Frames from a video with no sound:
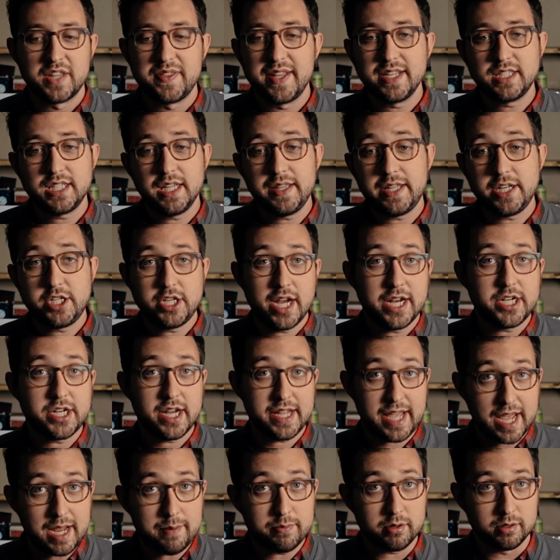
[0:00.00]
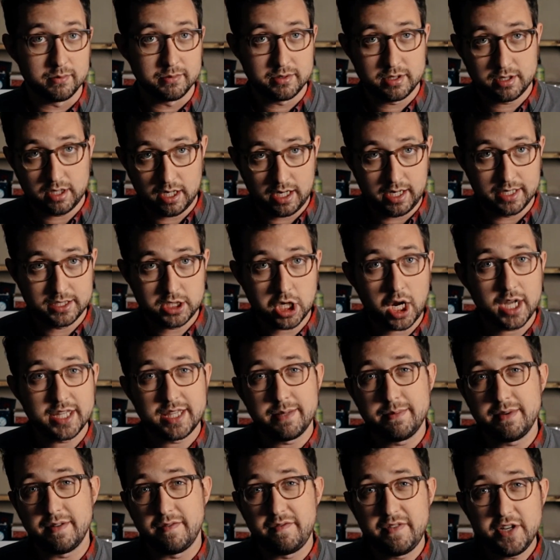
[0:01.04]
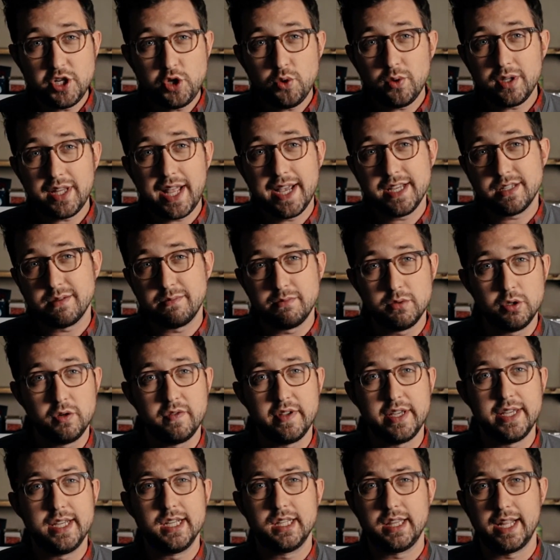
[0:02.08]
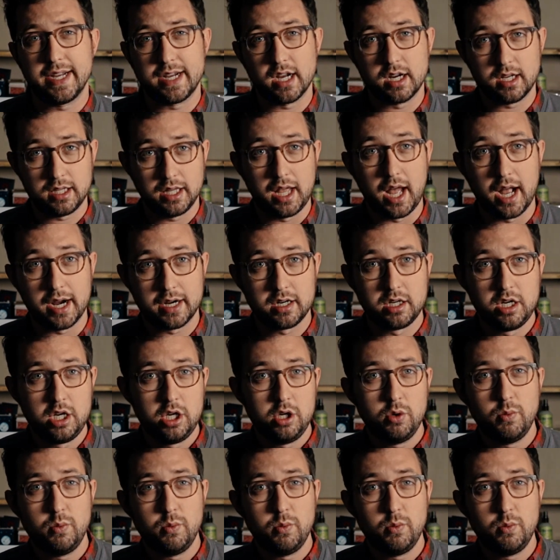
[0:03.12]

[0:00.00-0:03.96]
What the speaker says: They said that J.J. Abrams taught them to visualize a movie like a clock,